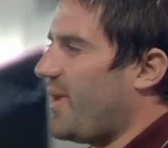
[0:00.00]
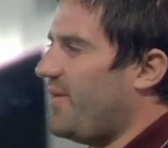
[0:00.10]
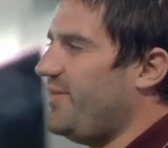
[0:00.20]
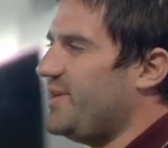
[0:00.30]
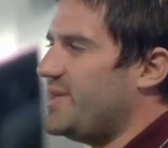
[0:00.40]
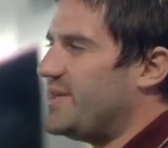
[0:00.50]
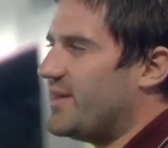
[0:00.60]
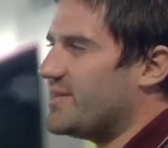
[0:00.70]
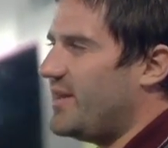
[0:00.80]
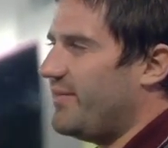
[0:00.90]
I think she
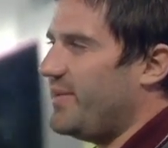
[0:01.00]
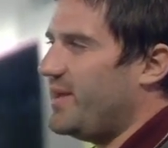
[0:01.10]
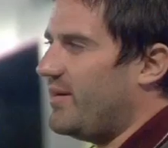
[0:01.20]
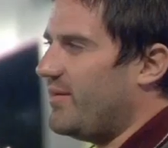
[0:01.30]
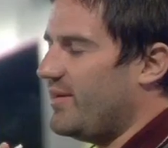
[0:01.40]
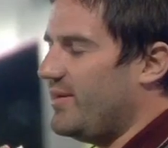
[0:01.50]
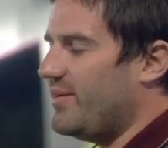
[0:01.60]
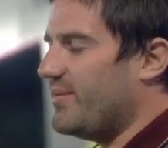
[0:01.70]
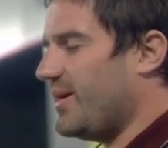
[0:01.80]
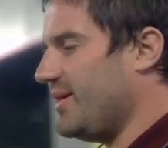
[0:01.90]
does love me in her own
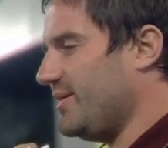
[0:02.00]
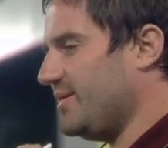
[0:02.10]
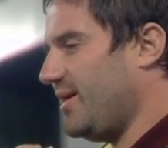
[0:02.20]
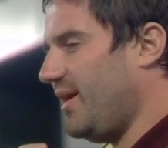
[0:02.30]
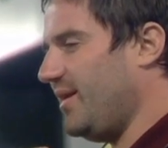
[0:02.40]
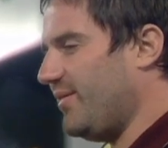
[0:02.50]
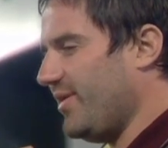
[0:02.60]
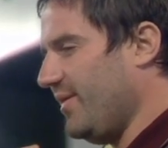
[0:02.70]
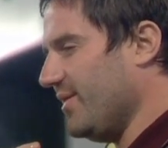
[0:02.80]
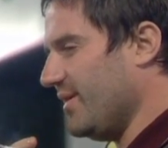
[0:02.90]
little way. I love
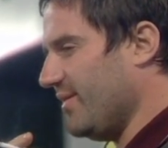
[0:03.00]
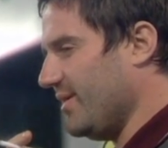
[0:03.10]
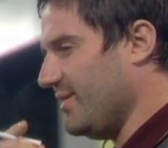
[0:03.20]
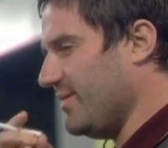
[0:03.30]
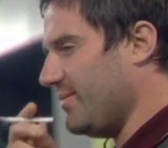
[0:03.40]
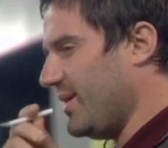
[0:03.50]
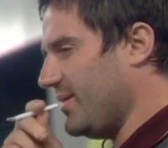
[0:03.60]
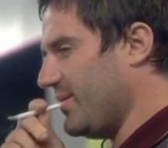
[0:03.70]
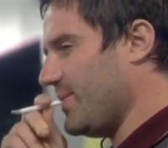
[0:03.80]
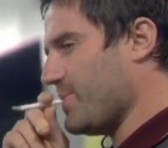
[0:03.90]
her in her own she little does.
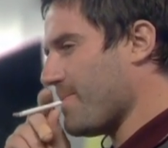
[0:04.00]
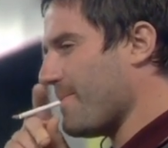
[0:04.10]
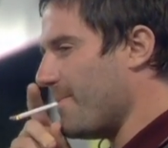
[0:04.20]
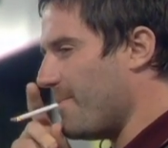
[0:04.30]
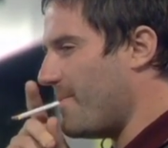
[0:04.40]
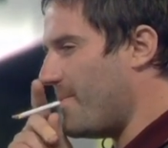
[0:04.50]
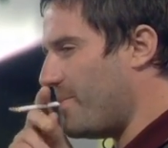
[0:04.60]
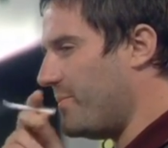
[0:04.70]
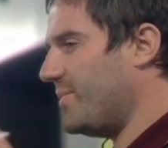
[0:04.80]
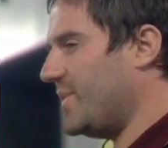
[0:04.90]
way.
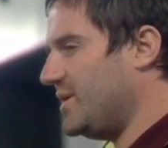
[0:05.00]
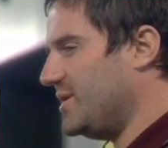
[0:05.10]
She does.